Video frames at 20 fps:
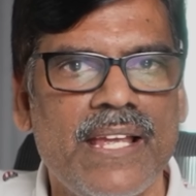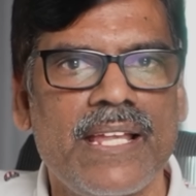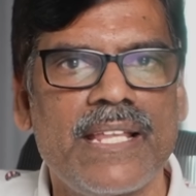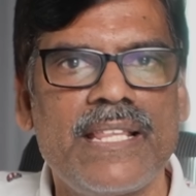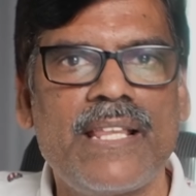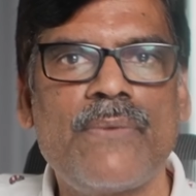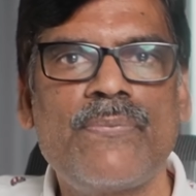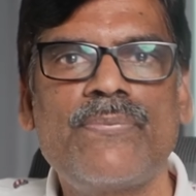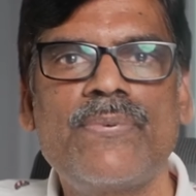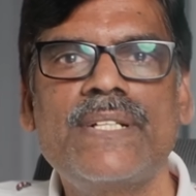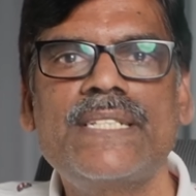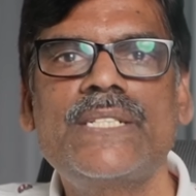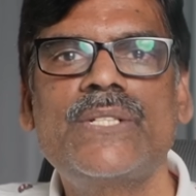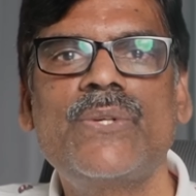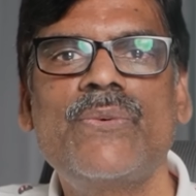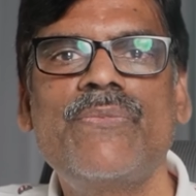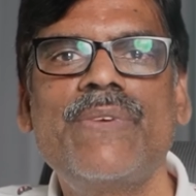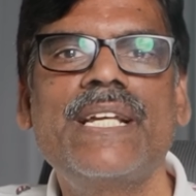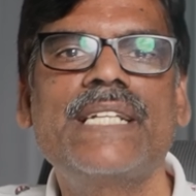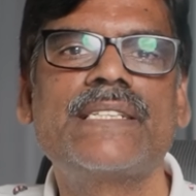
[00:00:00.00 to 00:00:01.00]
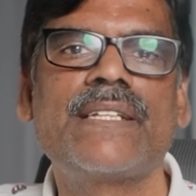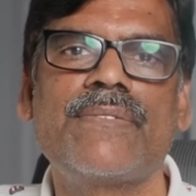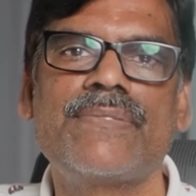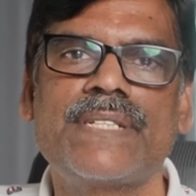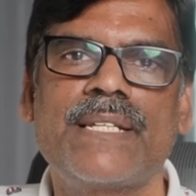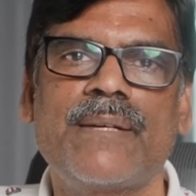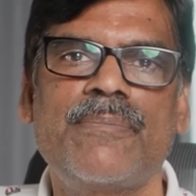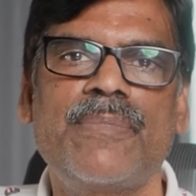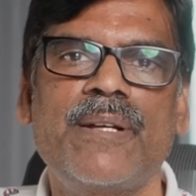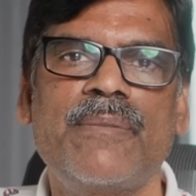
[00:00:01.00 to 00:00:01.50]
The first 2 weeks of
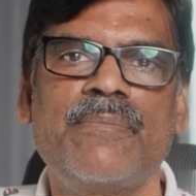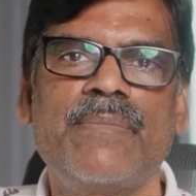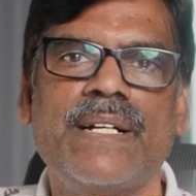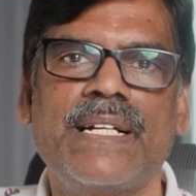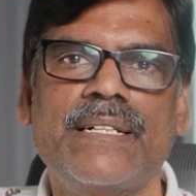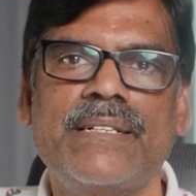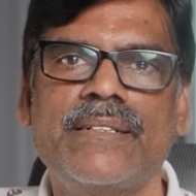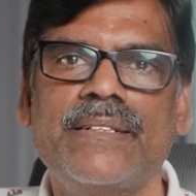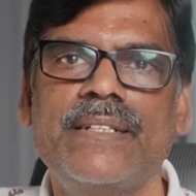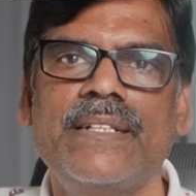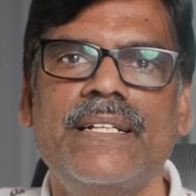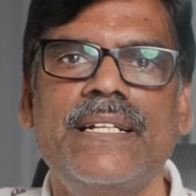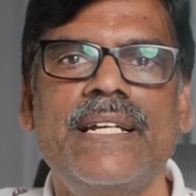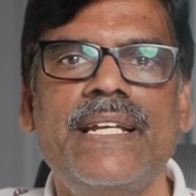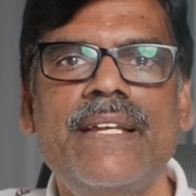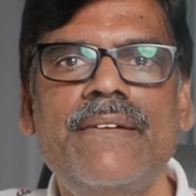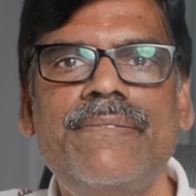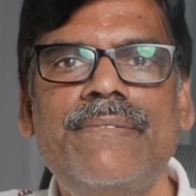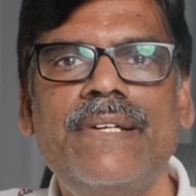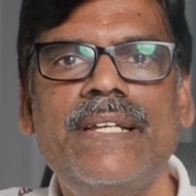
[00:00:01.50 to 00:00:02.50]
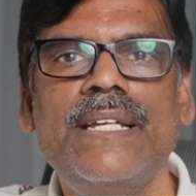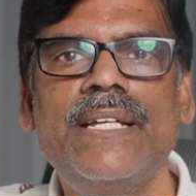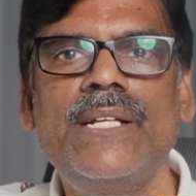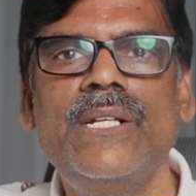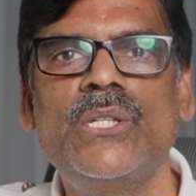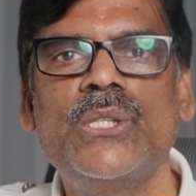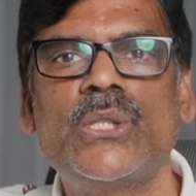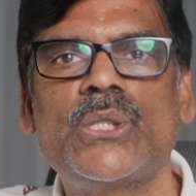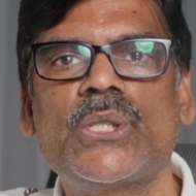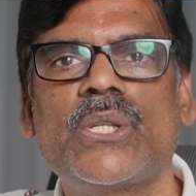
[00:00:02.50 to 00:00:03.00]
September, Nifty
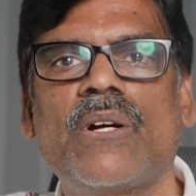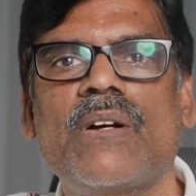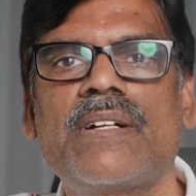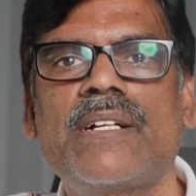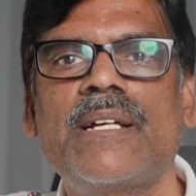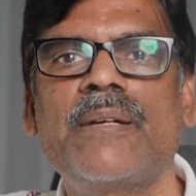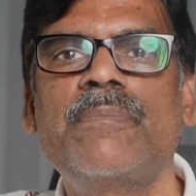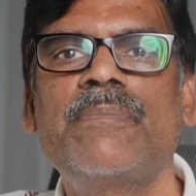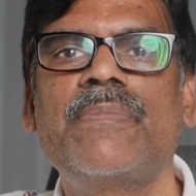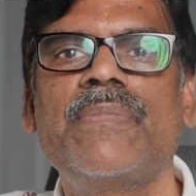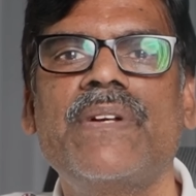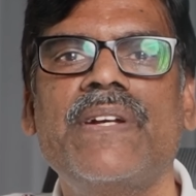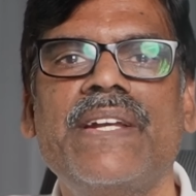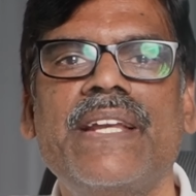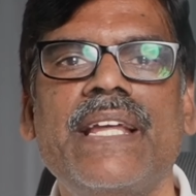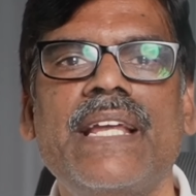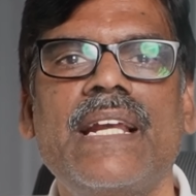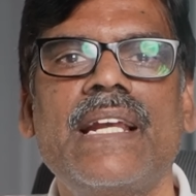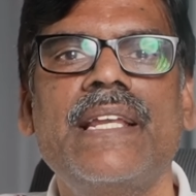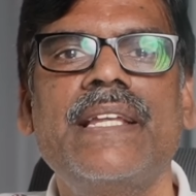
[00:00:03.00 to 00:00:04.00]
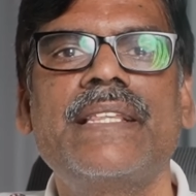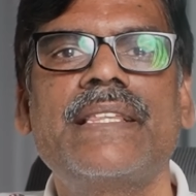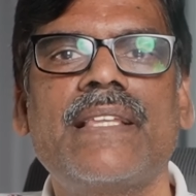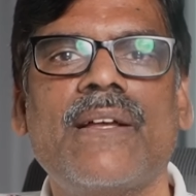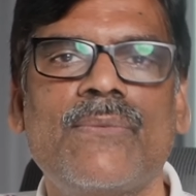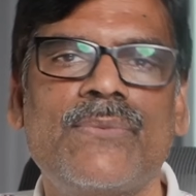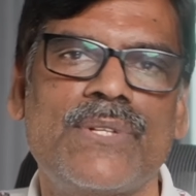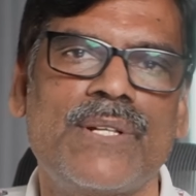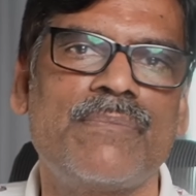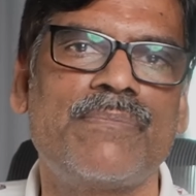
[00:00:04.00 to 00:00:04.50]
shot up nearly
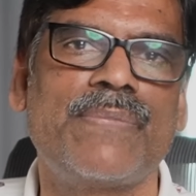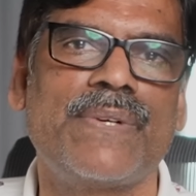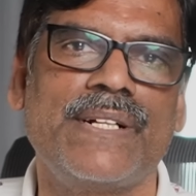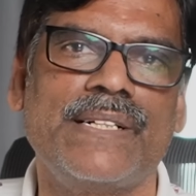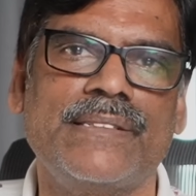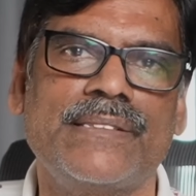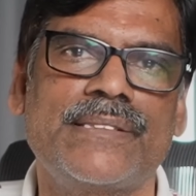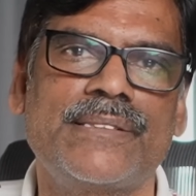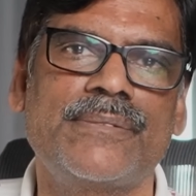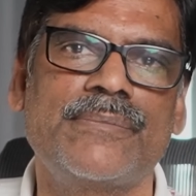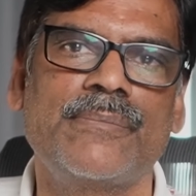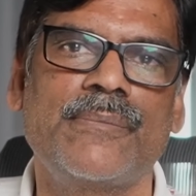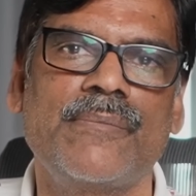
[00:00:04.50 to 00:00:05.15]
1,000 points.